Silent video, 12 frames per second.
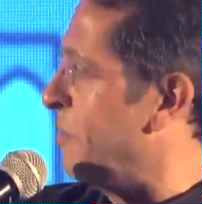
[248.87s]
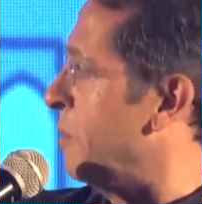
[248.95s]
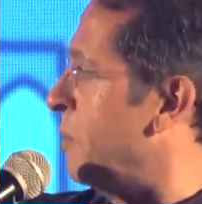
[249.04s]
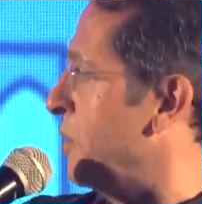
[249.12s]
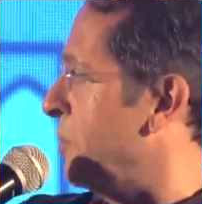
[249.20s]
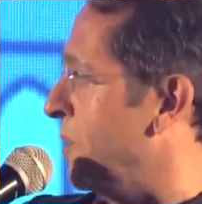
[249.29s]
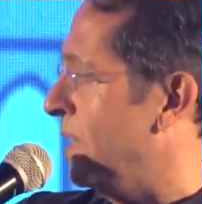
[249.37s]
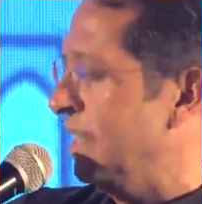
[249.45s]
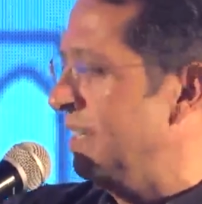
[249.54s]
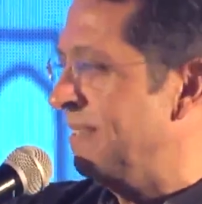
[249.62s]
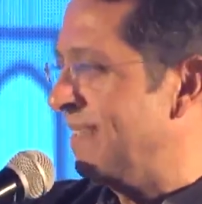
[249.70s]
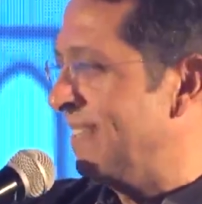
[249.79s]
we weren't
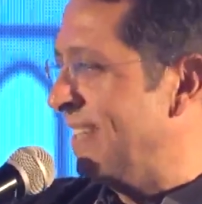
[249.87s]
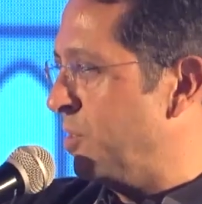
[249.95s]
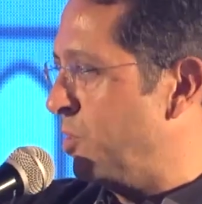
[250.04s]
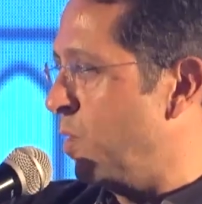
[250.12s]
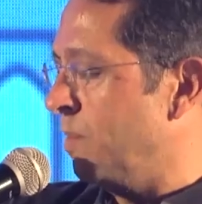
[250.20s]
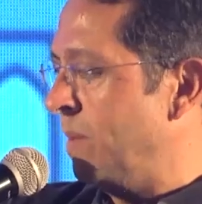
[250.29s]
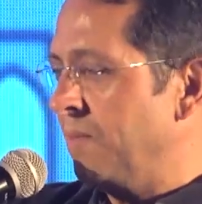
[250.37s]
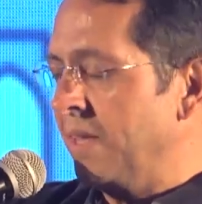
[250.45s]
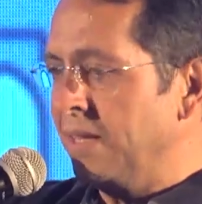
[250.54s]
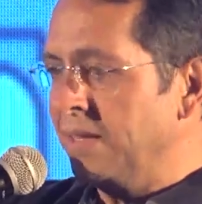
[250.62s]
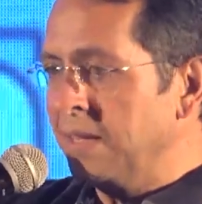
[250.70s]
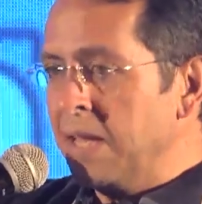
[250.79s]
really sure about that.